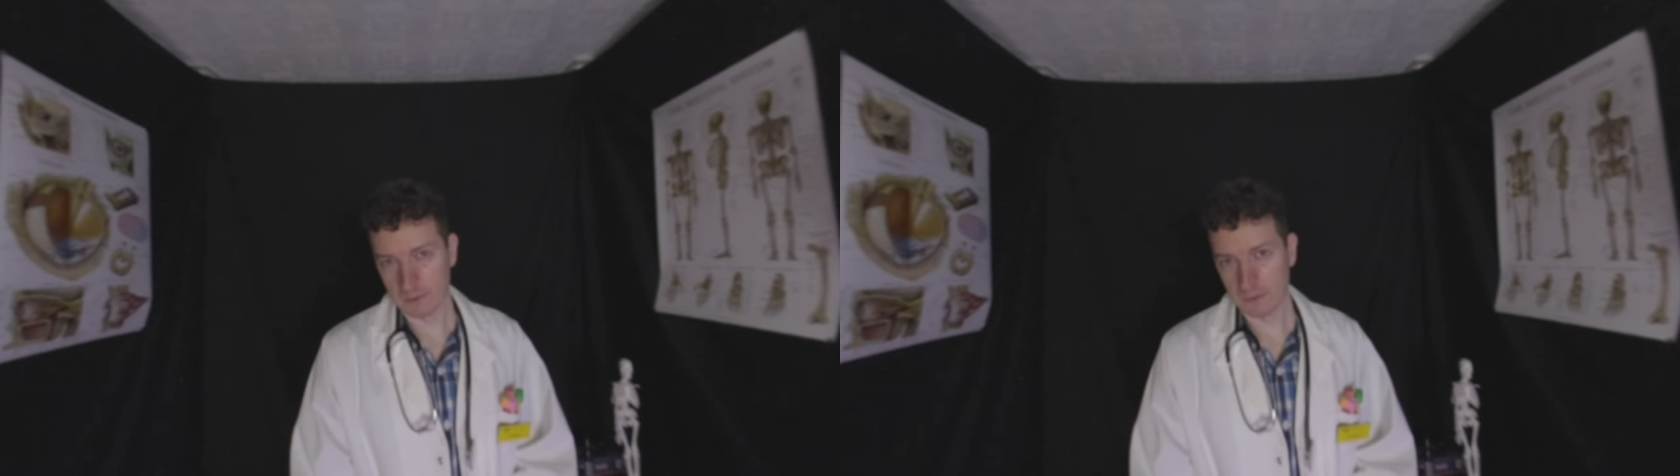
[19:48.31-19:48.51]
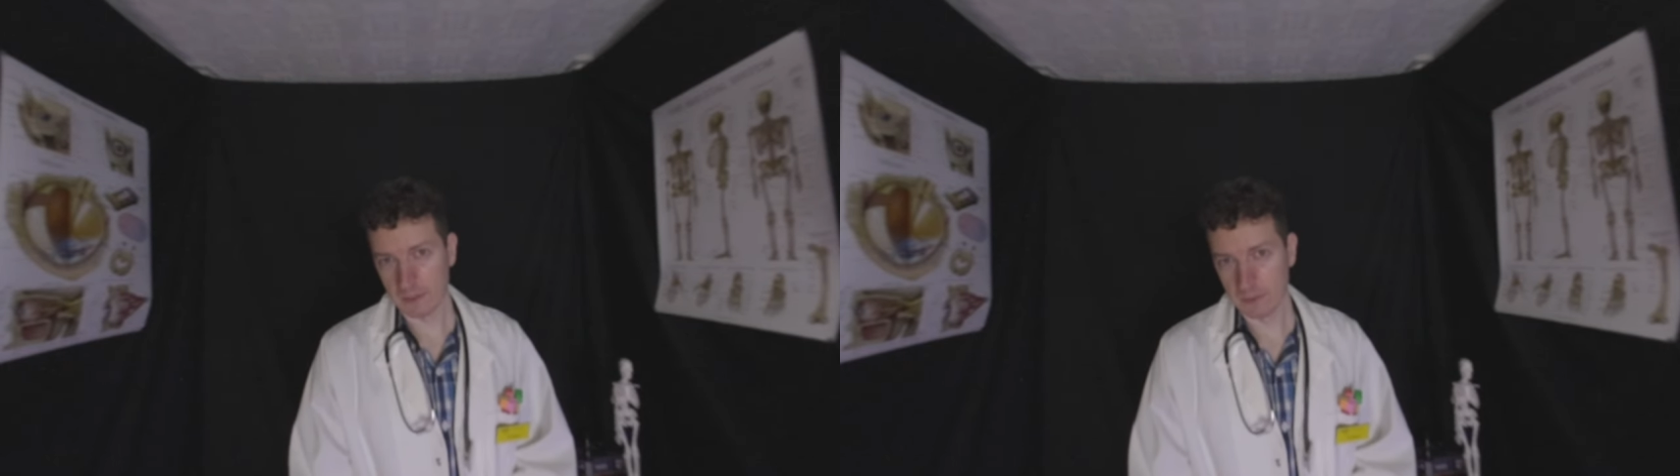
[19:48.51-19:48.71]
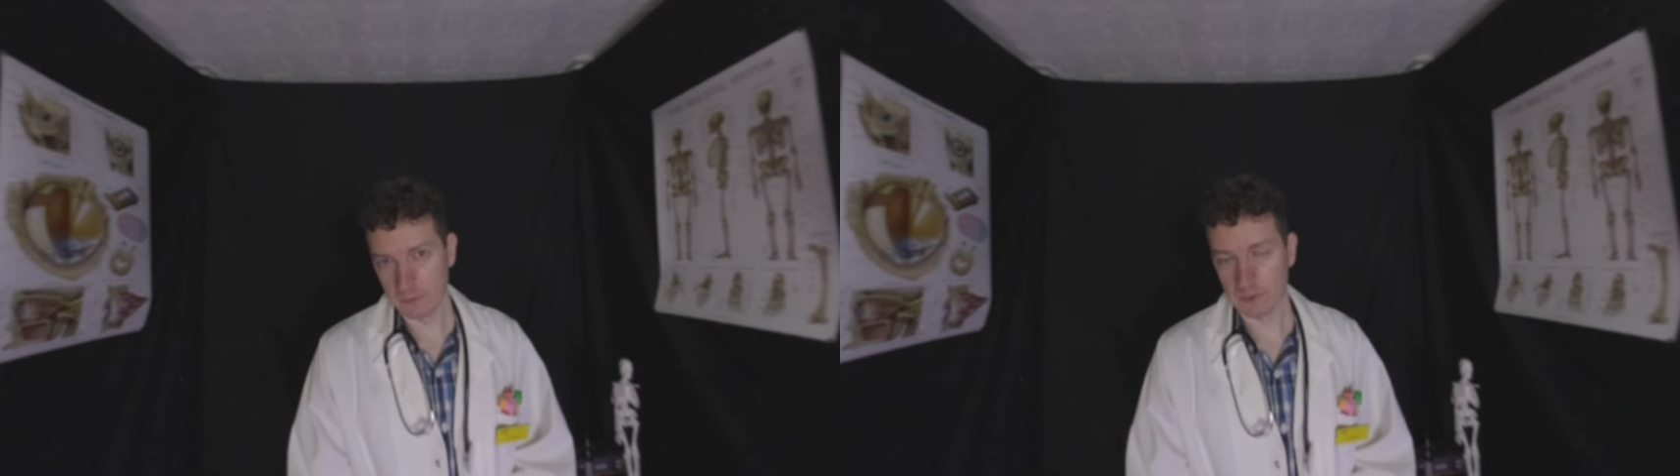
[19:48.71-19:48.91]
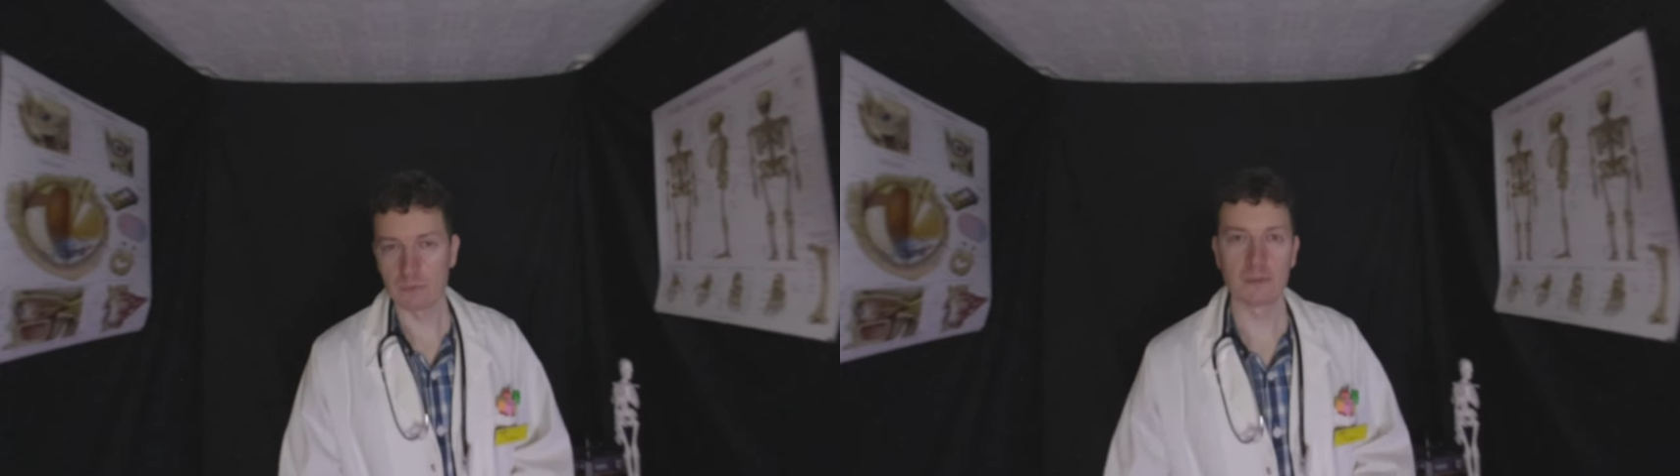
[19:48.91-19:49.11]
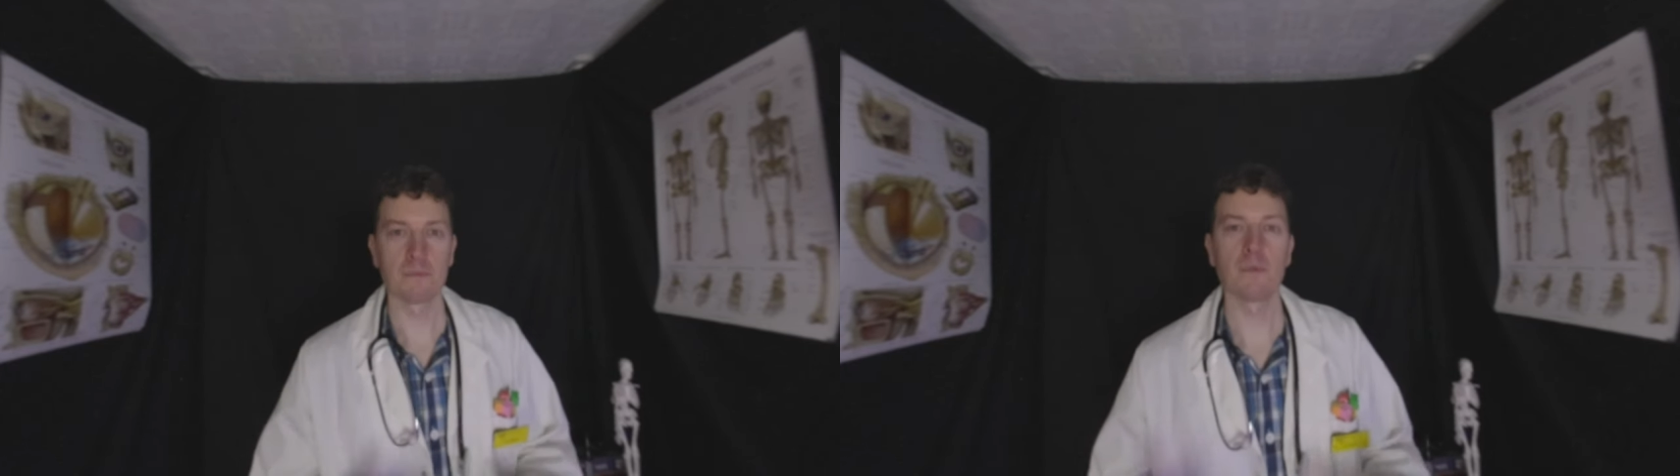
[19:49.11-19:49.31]
Okay, we
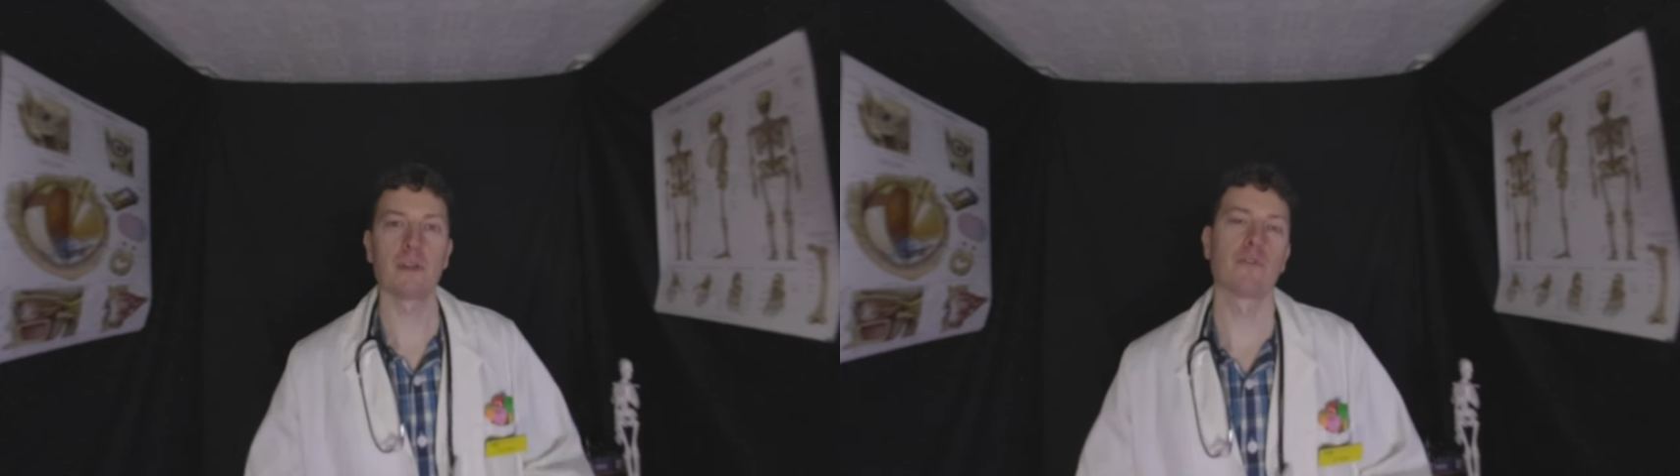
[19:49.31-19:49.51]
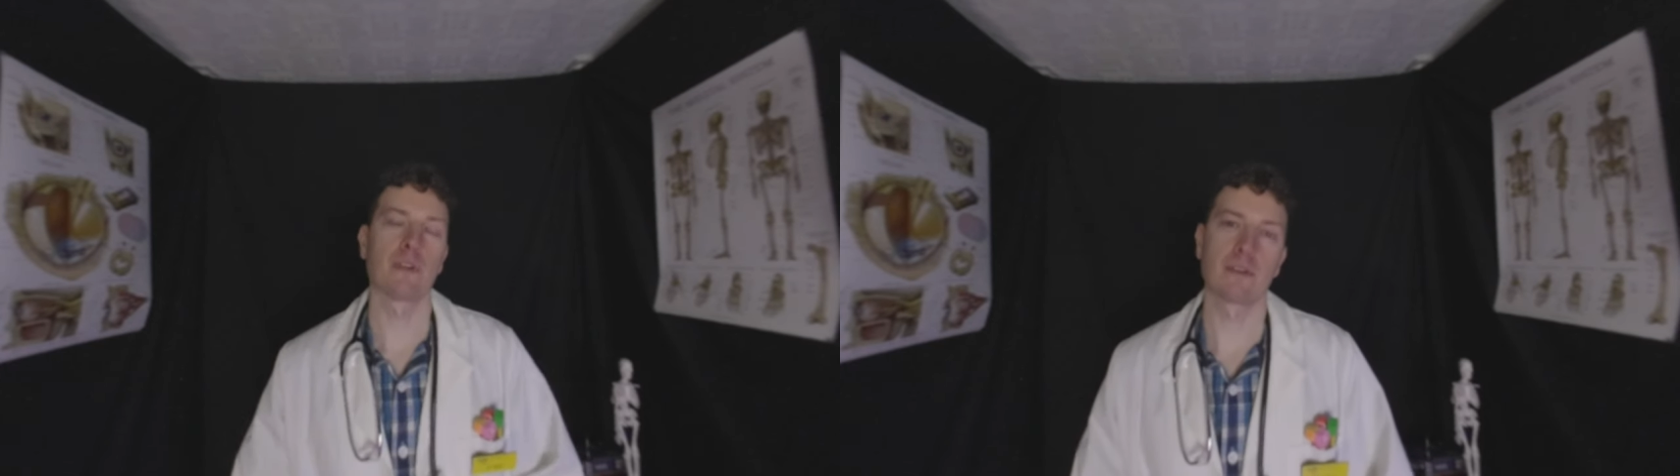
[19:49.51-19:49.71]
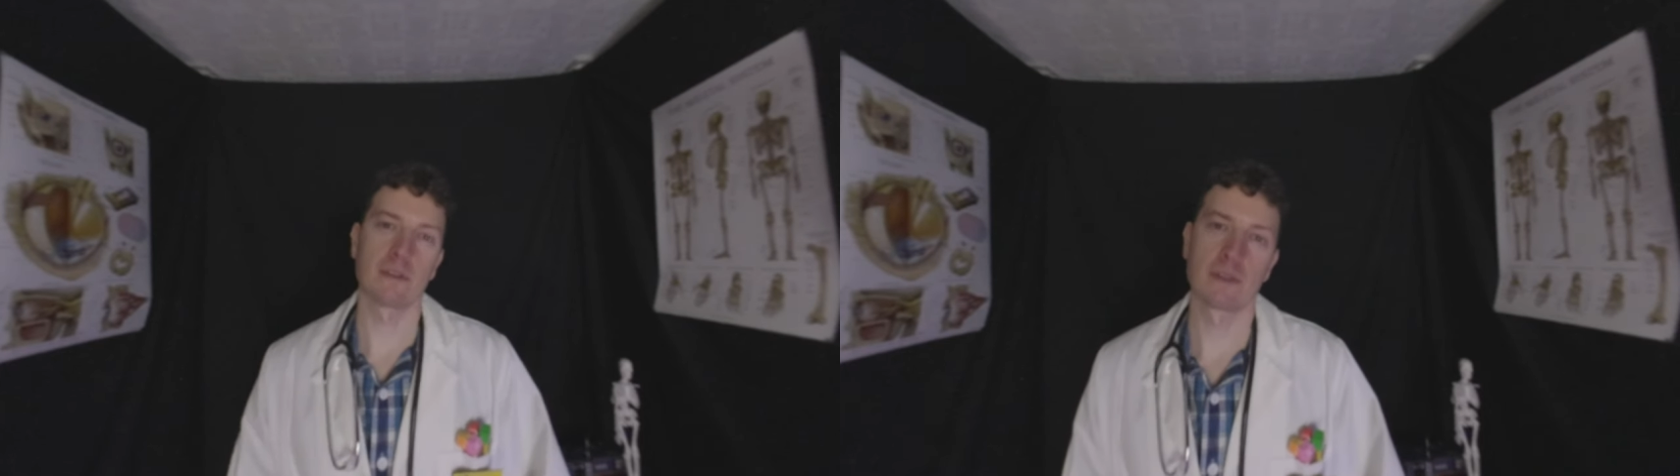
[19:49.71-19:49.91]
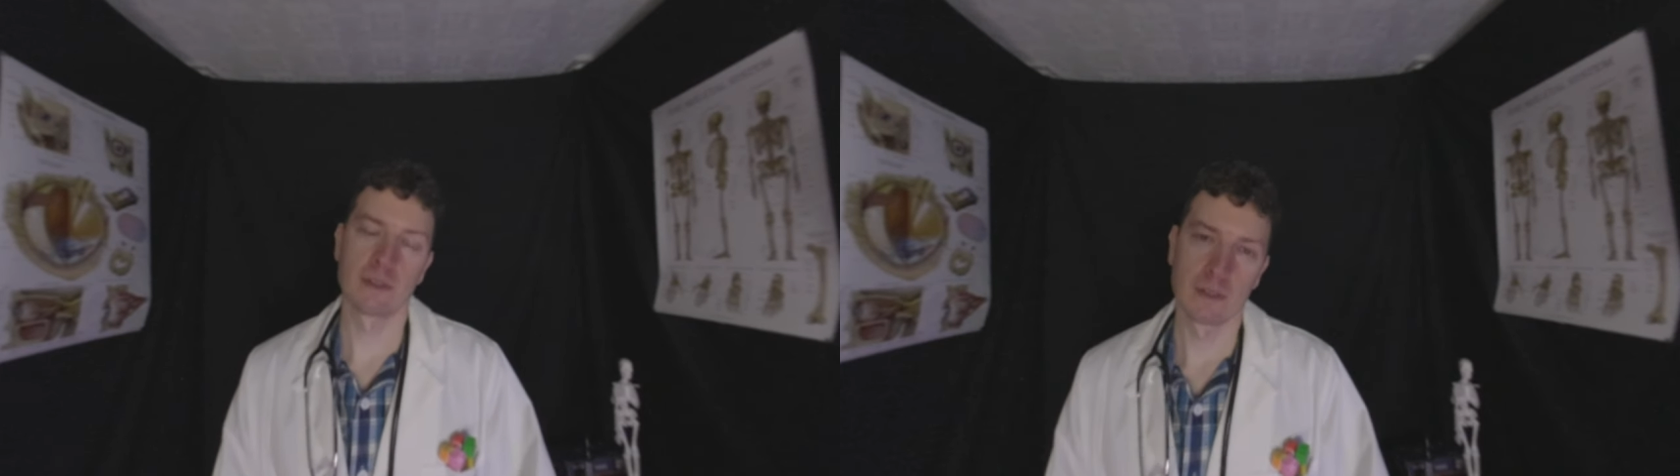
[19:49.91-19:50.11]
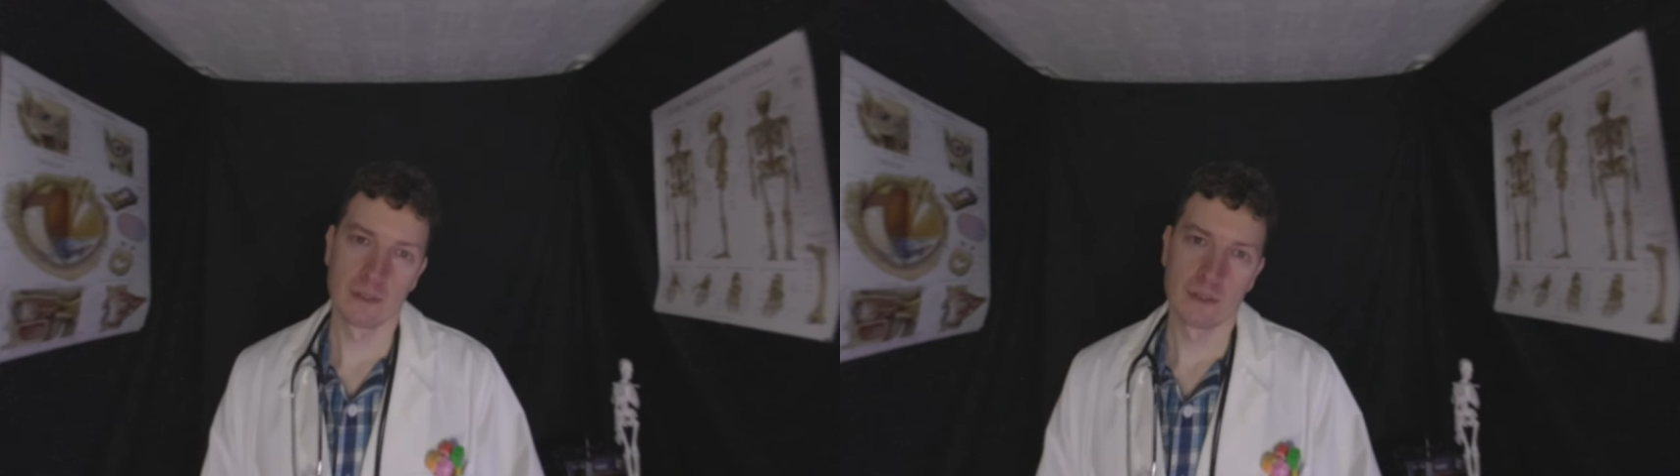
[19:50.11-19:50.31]
call these mydriatic
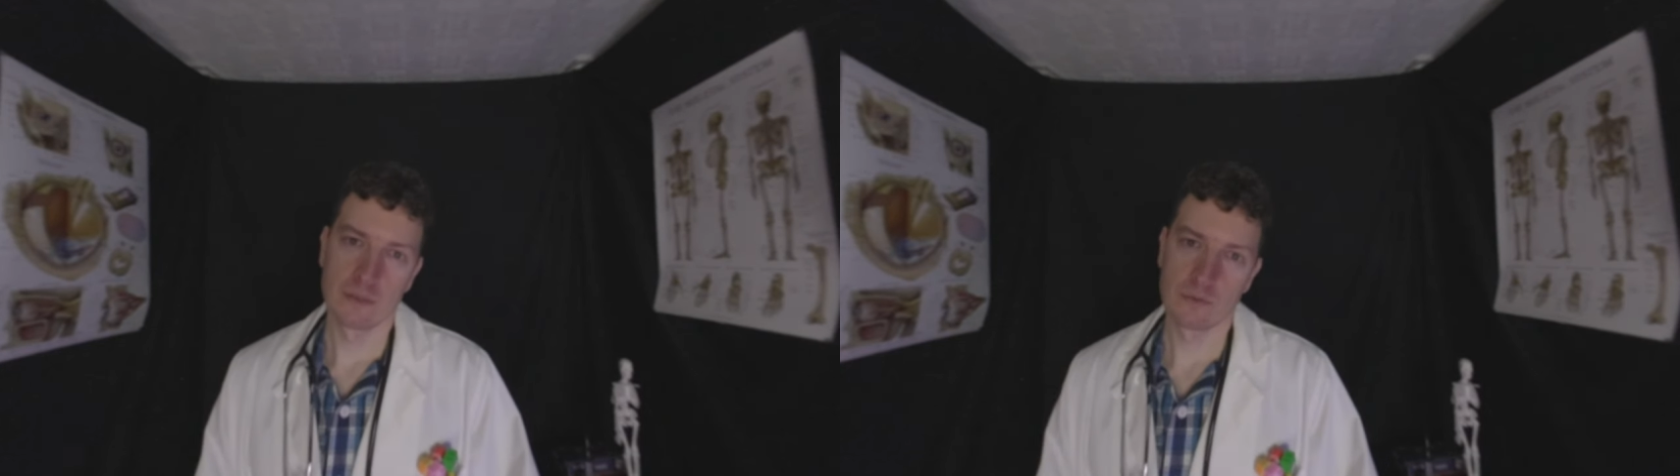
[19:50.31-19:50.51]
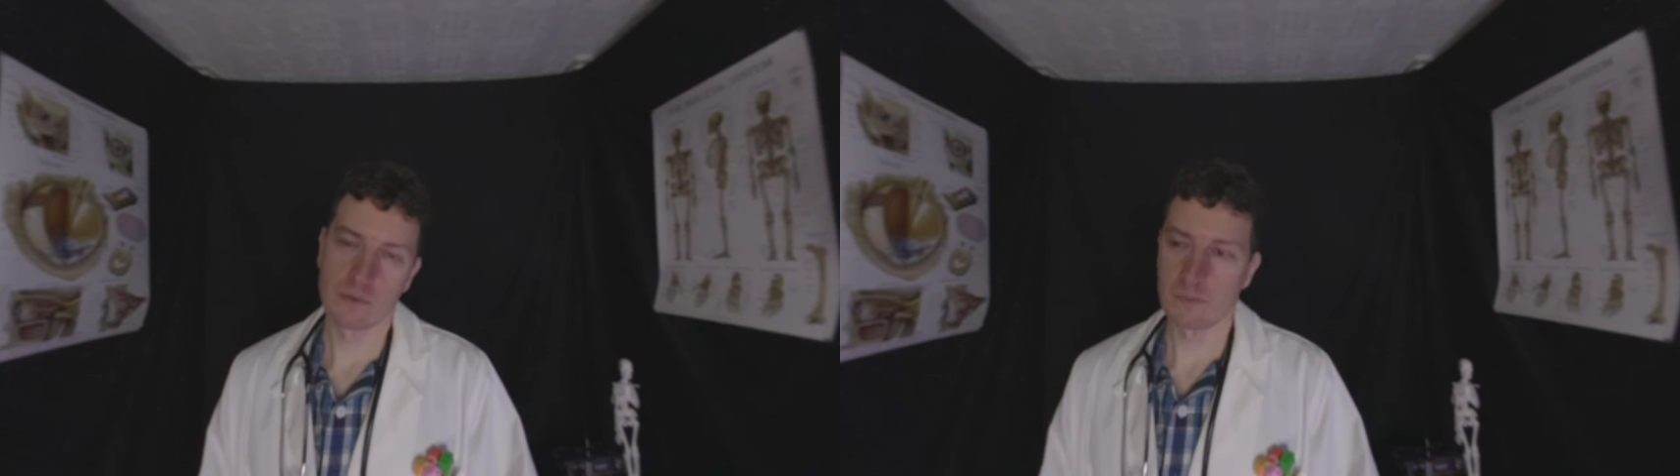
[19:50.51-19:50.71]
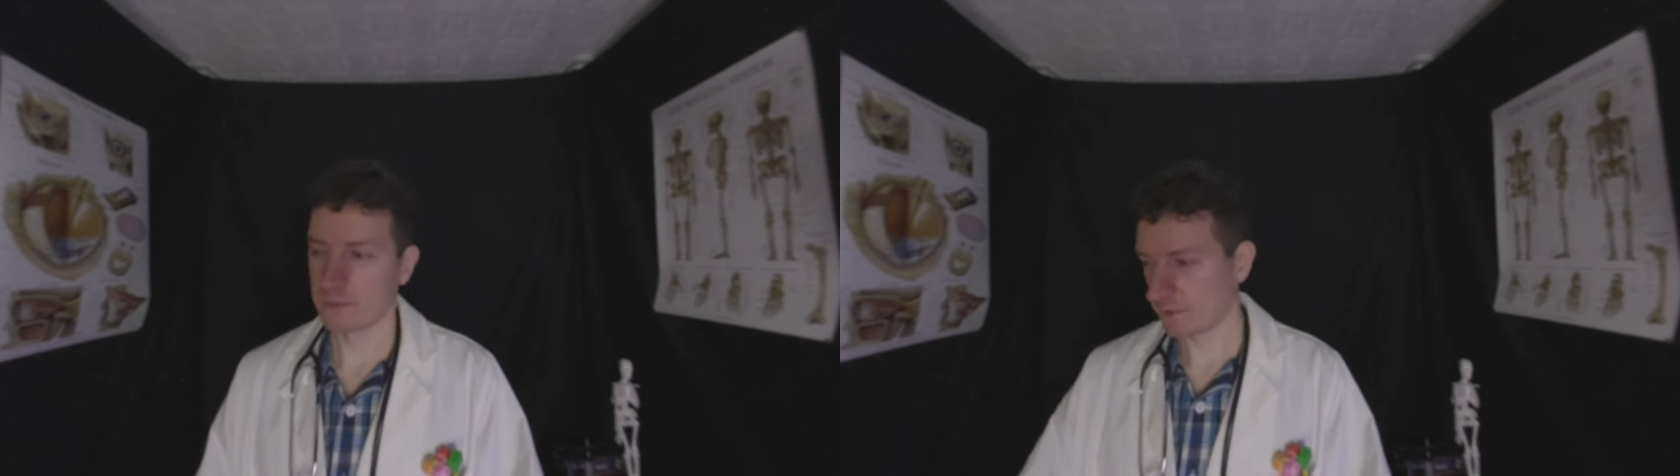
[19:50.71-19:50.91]
drops.